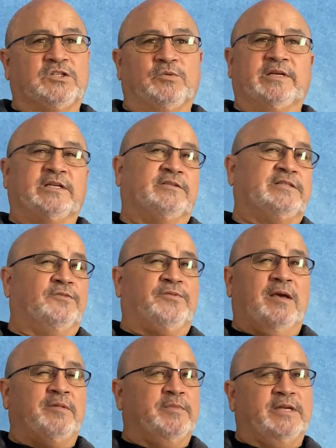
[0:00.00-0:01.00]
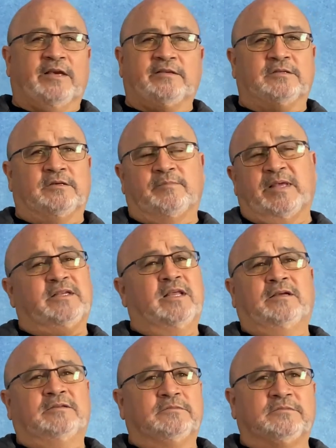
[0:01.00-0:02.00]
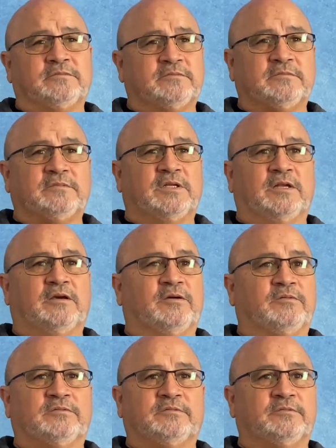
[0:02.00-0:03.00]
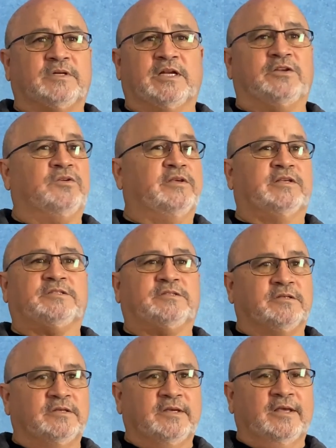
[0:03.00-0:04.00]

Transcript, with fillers: she wanted to go see her family in Modesto. I'm like, no, you know, we're going to do this.